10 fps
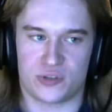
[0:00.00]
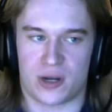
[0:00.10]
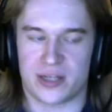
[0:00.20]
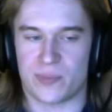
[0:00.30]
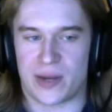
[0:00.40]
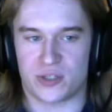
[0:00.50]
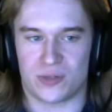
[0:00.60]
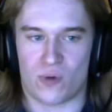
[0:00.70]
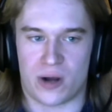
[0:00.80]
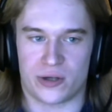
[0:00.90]
draw in
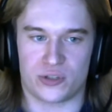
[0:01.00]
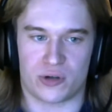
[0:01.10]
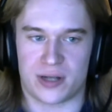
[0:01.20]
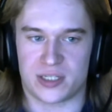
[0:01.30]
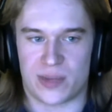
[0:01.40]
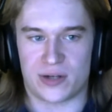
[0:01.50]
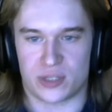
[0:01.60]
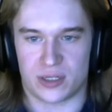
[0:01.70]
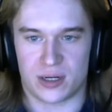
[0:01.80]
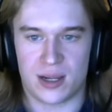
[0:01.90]
dimension 1 or draw in
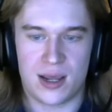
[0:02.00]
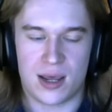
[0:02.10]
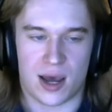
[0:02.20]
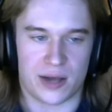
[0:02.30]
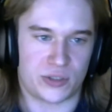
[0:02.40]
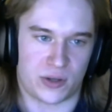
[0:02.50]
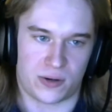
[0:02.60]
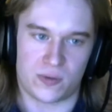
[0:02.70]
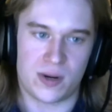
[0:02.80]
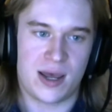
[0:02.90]
dimension
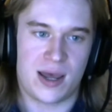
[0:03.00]
2,